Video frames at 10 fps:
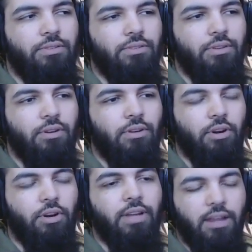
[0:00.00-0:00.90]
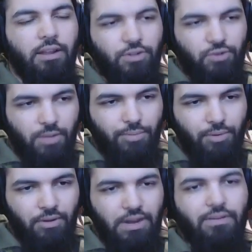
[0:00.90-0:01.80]
her getting in trouble
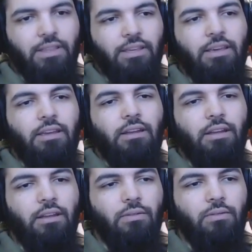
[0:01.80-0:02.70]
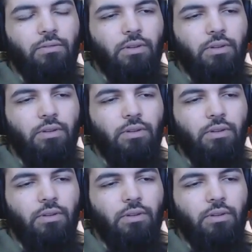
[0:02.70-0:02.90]
and everything, and